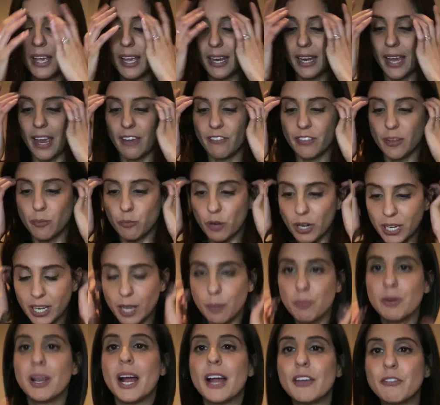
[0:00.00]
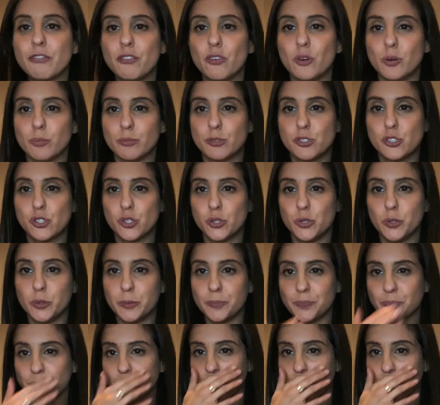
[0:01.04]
gave them really a platform to